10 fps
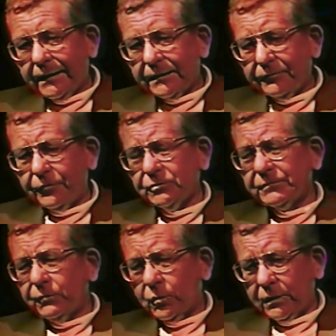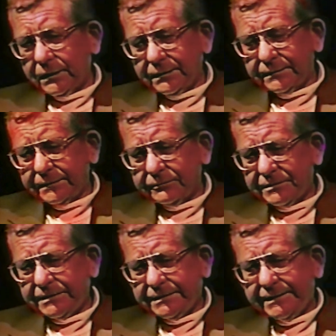The first floor was
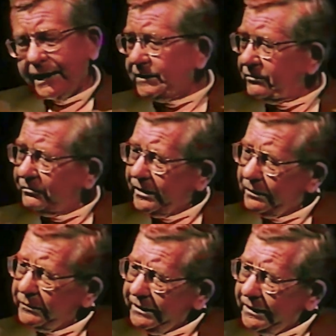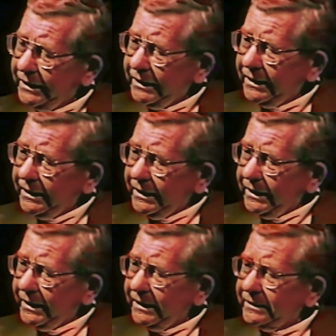an Italian family,
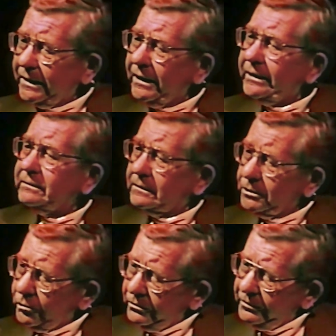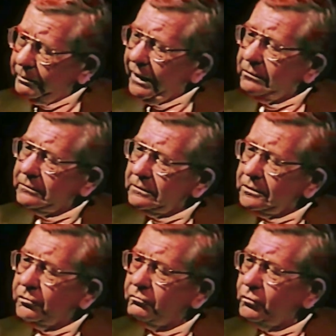and I learned about
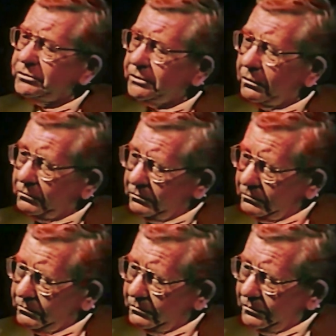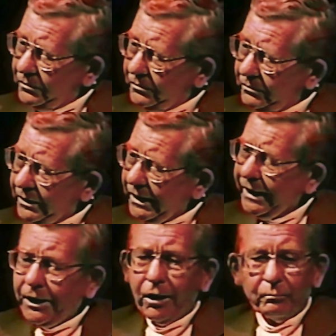Caruso and
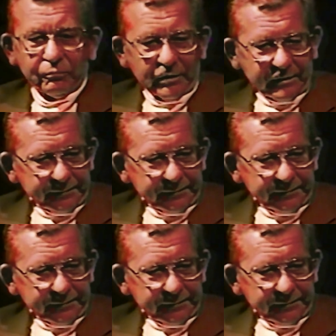opera.